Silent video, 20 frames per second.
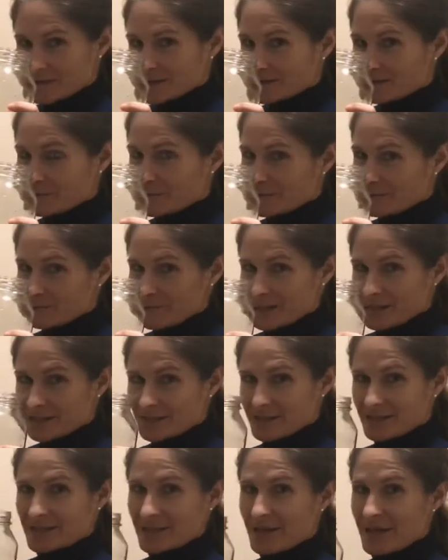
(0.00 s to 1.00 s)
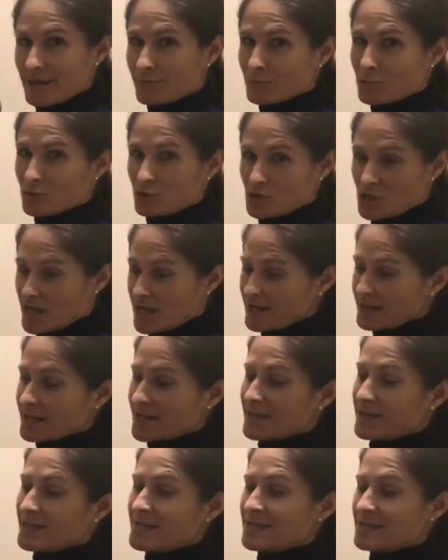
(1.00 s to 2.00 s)
fermented kombucha that
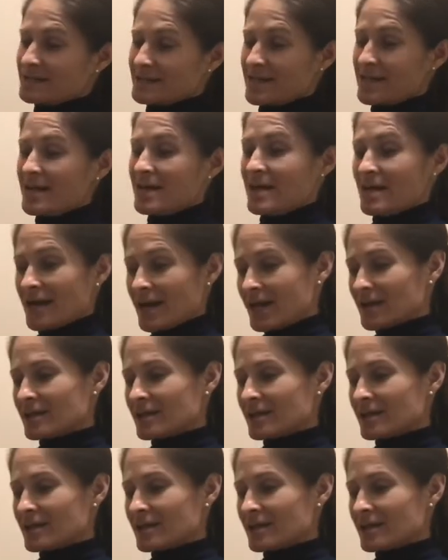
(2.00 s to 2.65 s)
is a